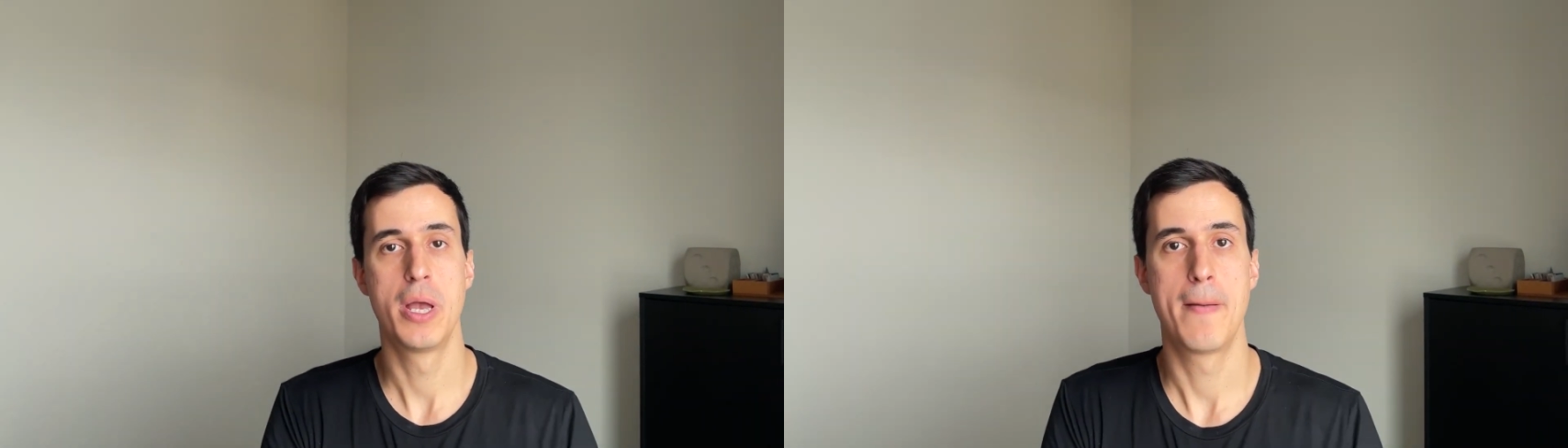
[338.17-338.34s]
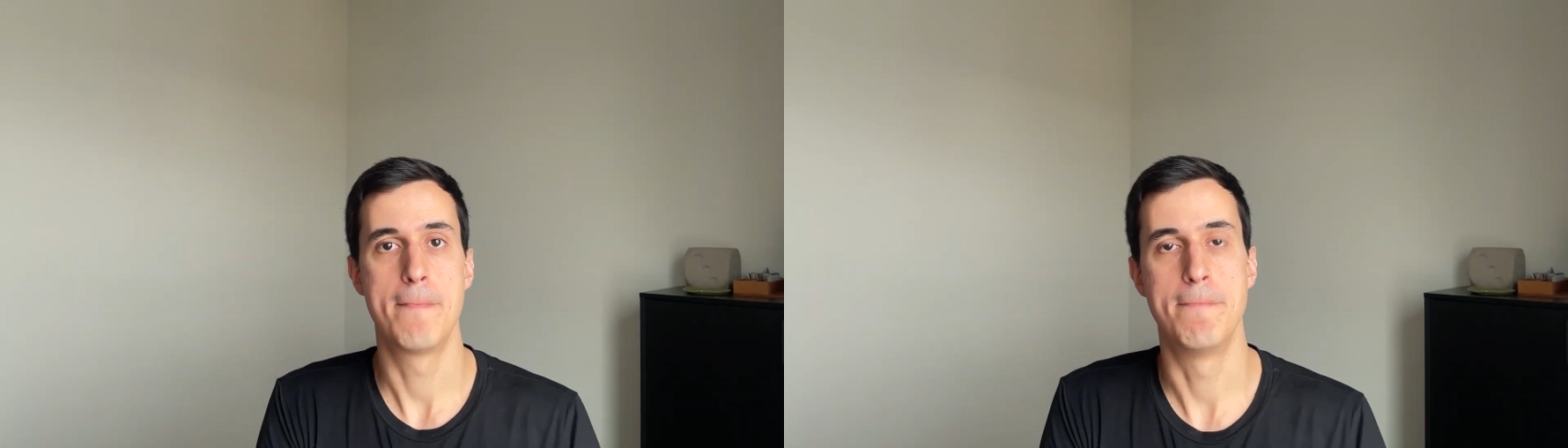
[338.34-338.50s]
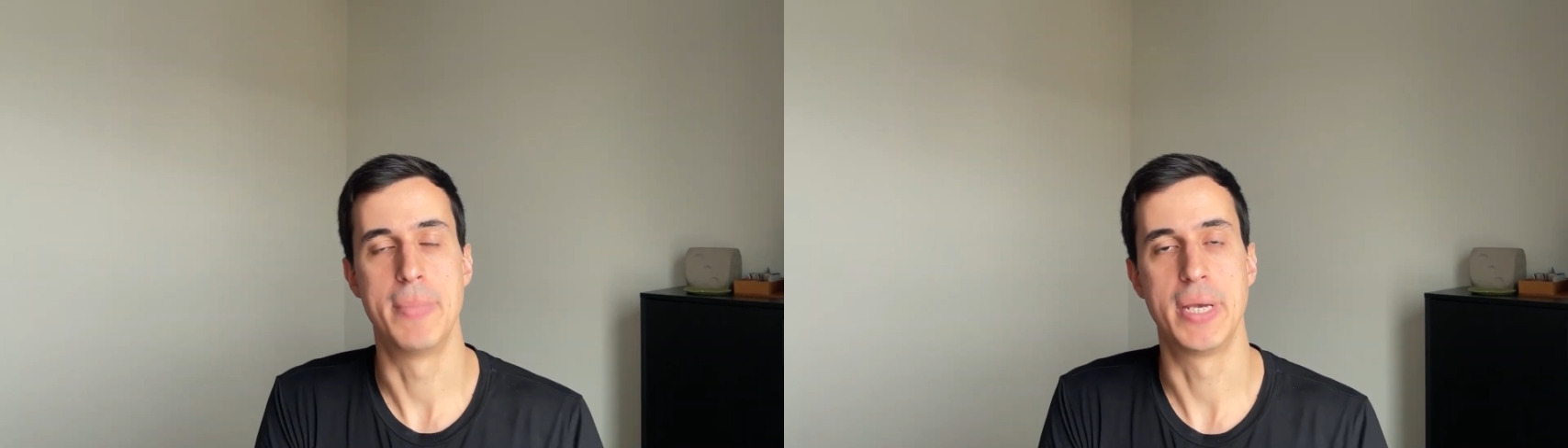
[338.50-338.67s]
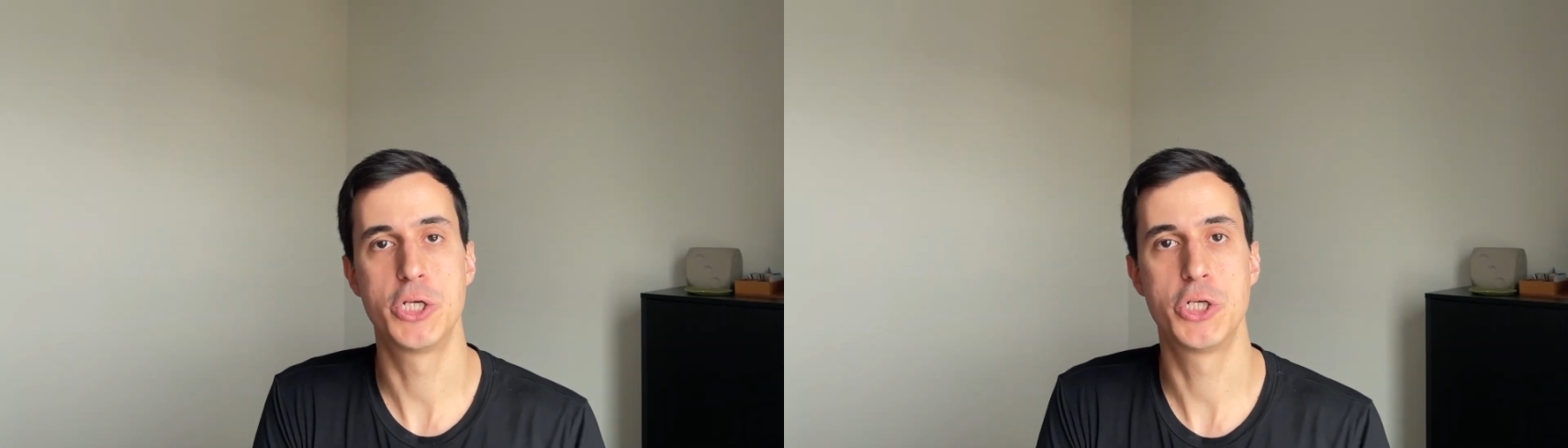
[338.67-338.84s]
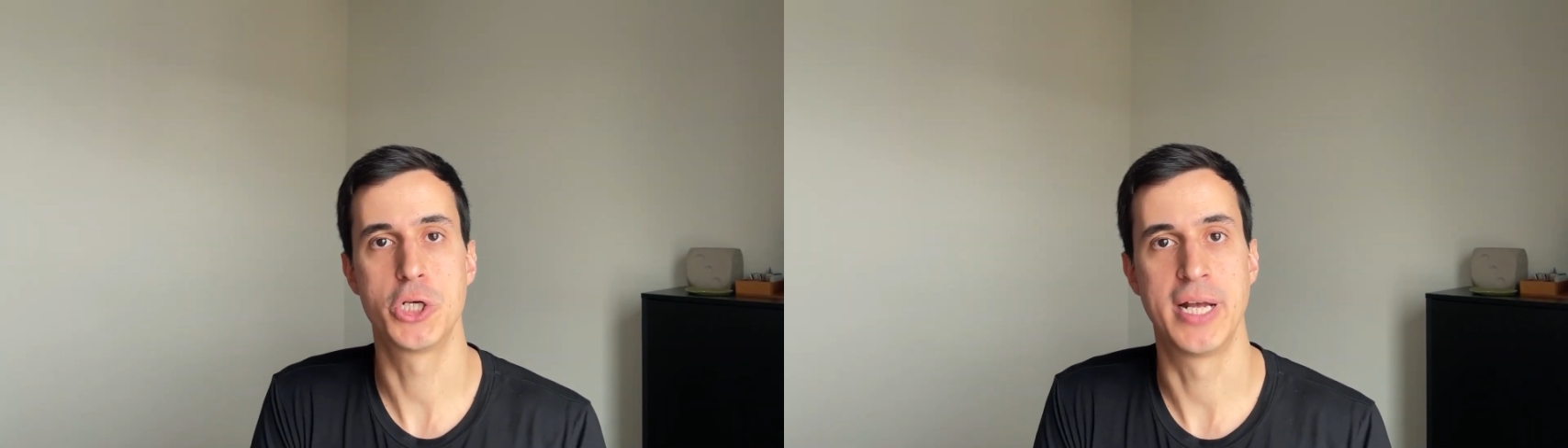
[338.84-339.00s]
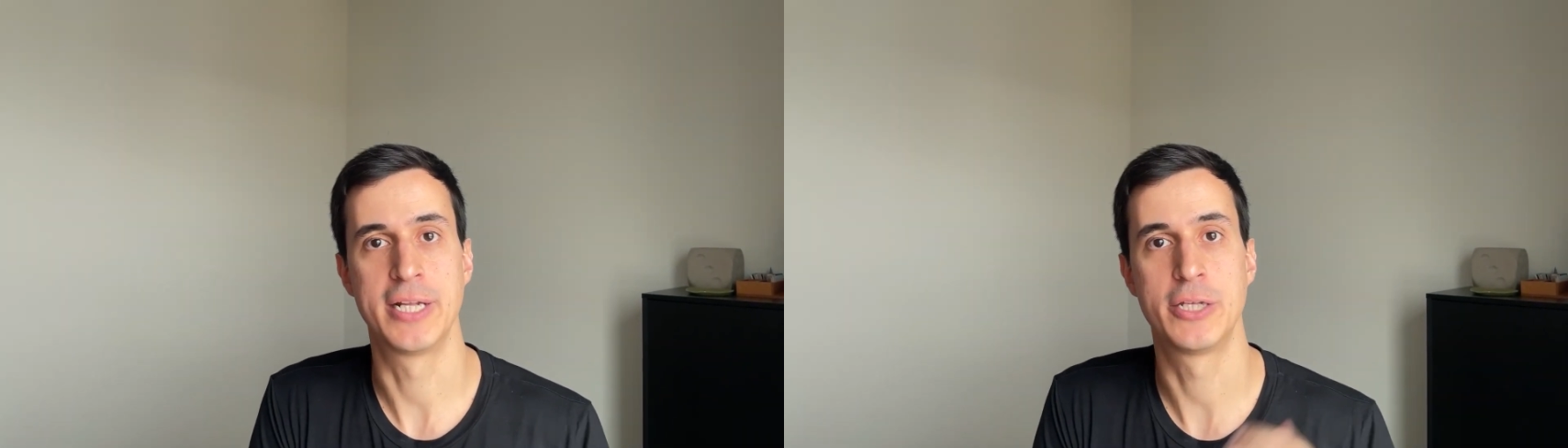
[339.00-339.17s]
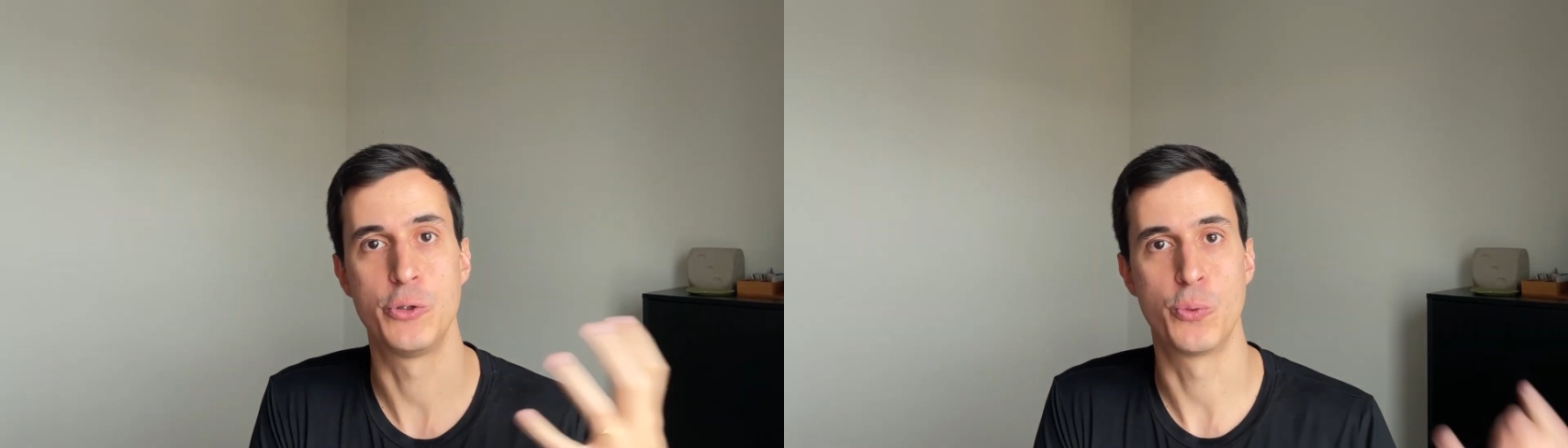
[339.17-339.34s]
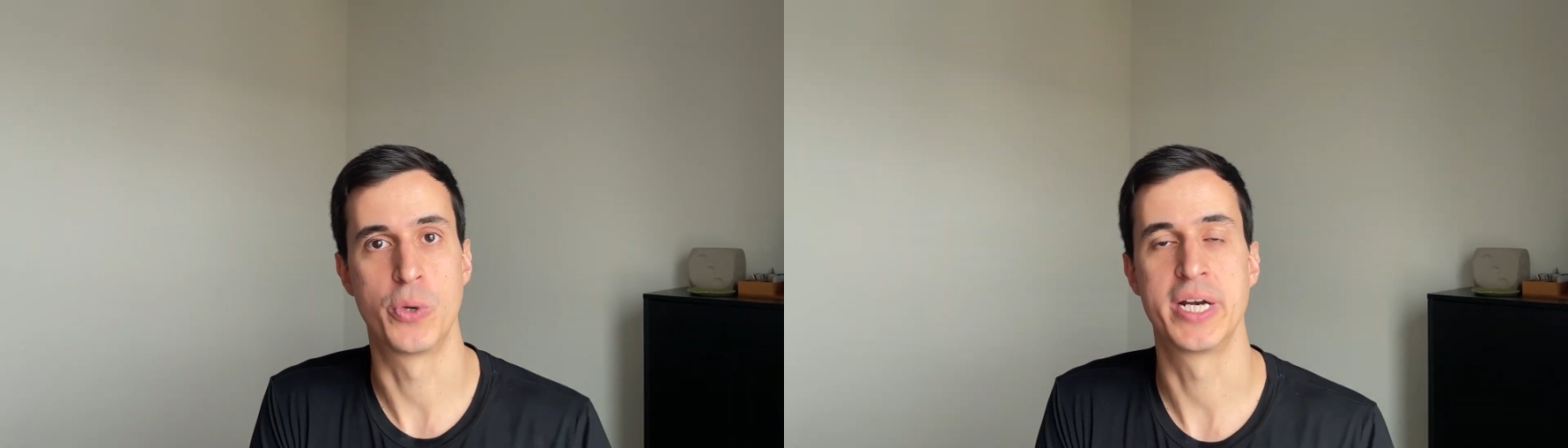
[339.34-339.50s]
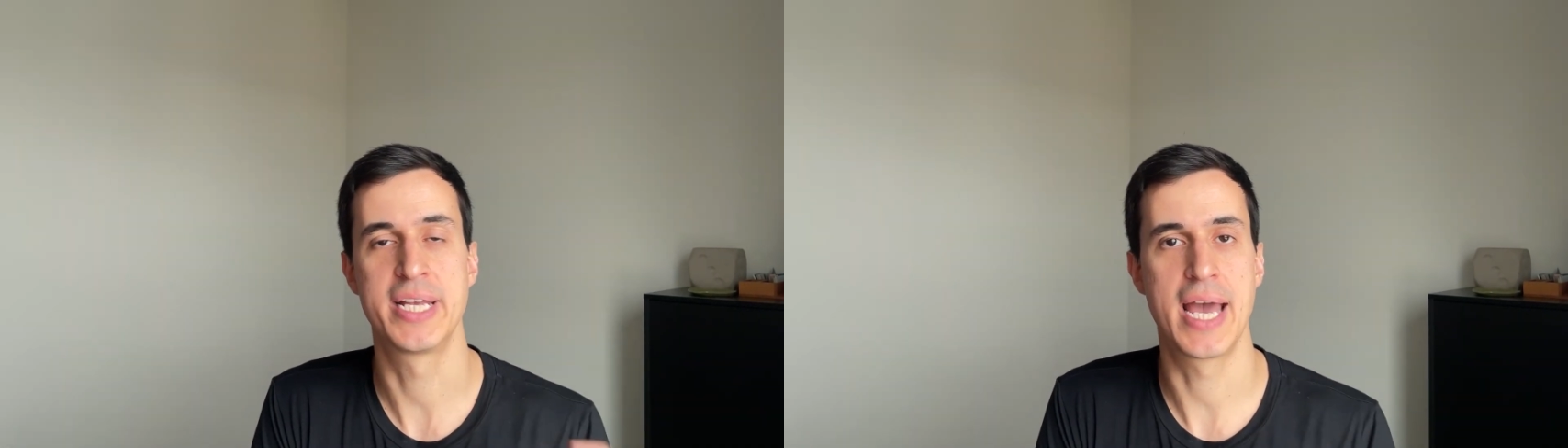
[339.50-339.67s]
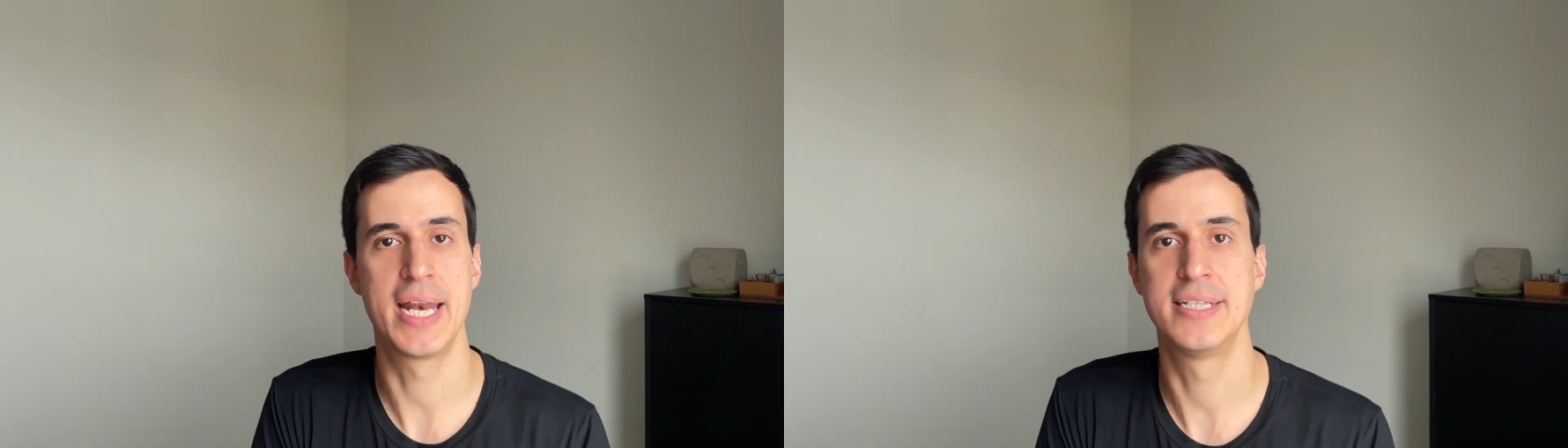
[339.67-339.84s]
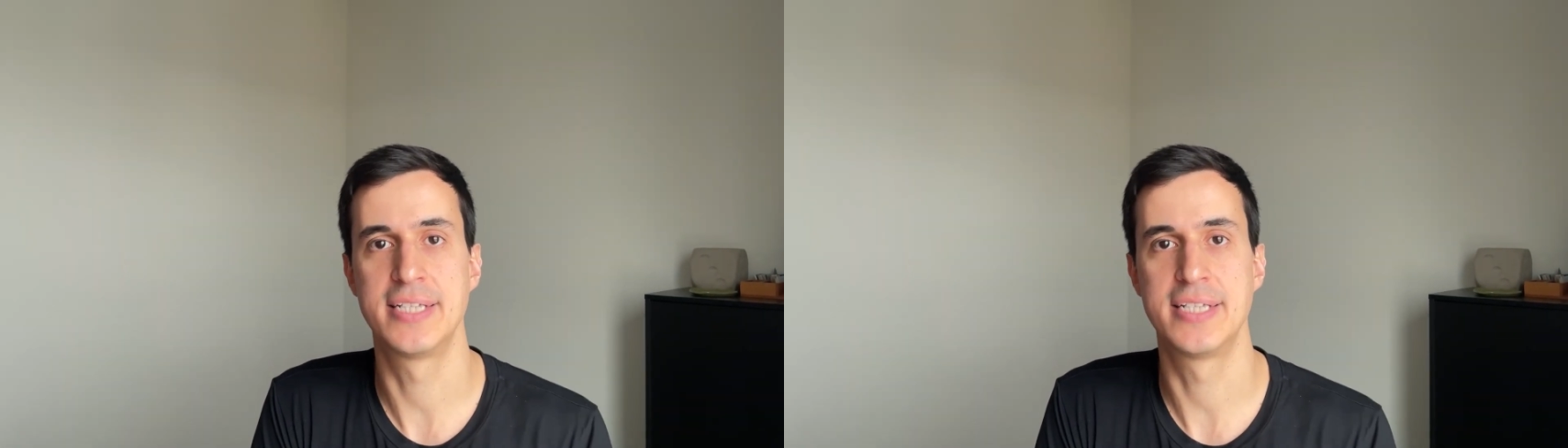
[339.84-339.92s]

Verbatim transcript: make sure that you are getting the